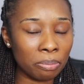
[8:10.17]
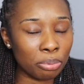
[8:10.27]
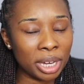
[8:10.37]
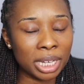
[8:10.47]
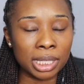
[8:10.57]

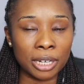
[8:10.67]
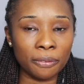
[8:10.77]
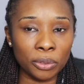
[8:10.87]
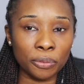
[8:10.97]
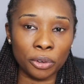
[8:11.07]
Bring it to the
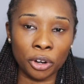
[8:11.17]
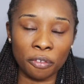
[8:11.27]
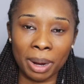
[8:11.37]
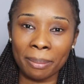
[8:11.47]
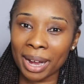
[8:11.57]
forefront
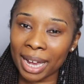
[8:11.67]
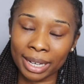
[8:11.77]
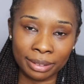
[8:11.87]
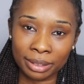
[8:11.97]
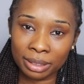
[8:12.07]
of my
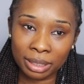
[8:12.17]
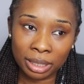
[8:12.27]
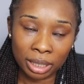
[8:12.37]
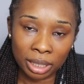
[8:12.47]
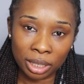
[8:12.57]
mind
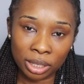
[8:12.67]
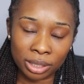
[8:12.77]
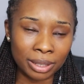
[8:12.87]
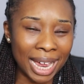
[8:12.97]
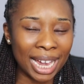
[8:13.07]

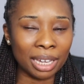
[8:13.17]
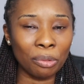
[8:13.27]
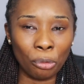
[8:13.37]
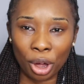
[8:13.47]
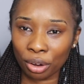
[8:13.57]
so that I
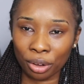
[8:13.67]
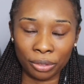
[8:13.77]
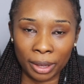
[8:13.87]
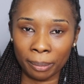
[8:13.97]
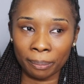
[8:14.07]
can work
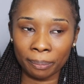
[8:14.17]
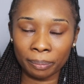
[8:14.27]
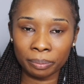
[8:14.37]
on them.